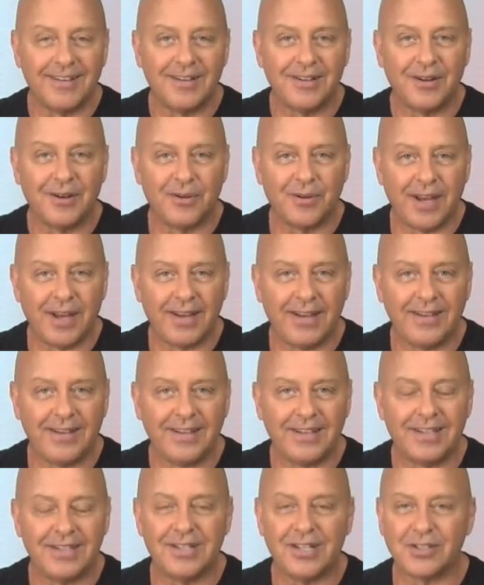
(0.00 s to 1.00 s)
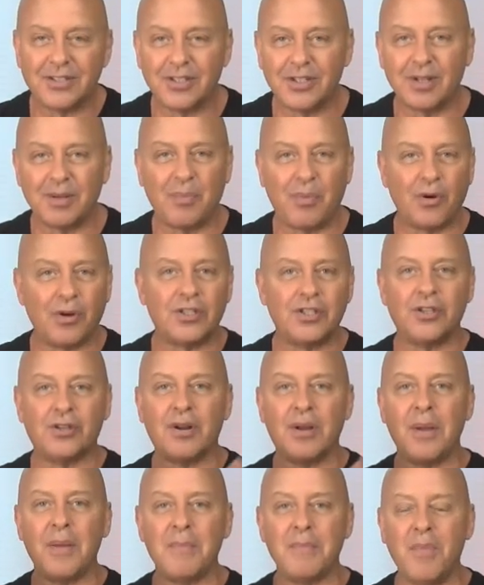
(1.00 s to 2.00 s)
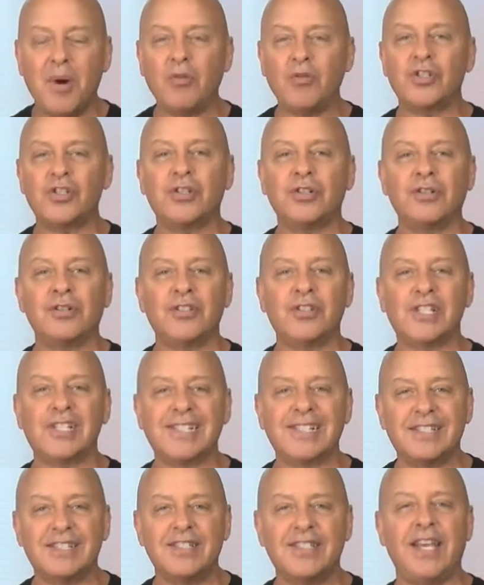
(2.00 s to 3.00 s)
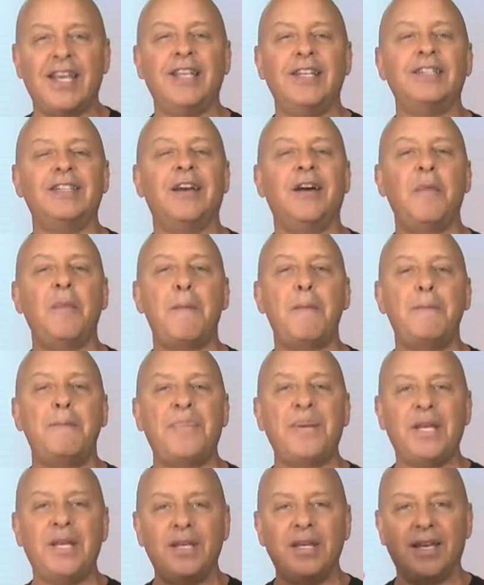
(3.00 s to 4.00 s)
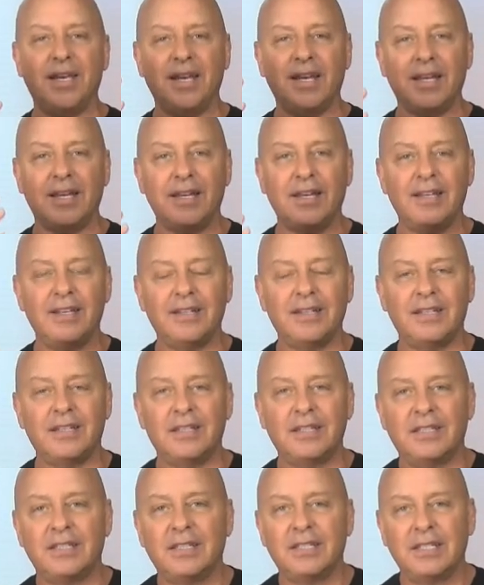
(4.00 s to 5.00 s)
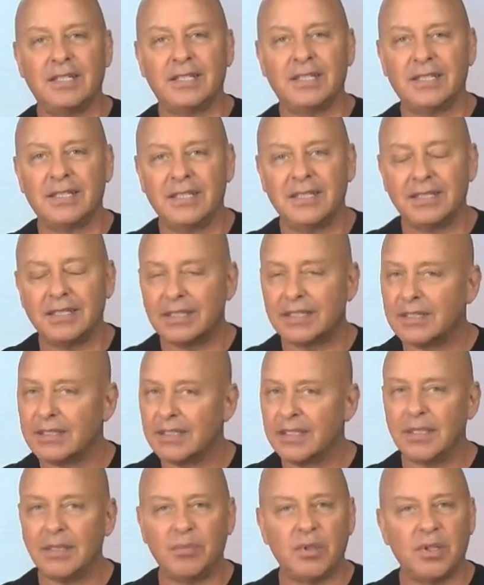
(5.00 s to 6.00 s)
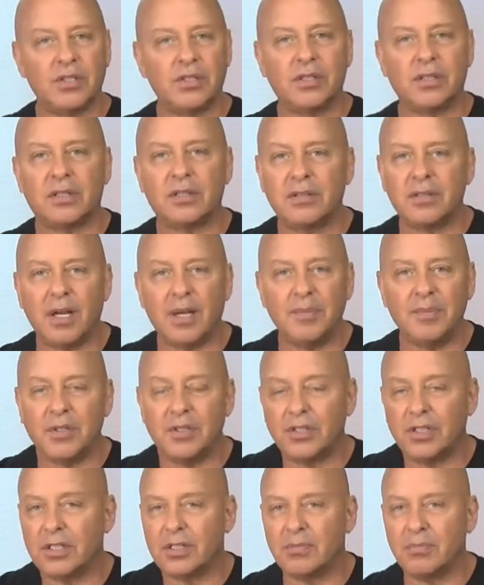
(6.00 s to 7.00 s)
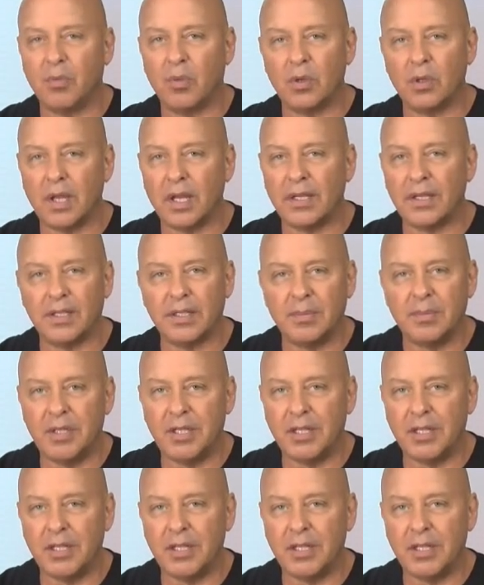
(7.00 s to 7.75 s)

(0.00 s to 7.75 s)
okay? It doesn't support your emotional state of being. In a blood sugar drop, you're just more likely to be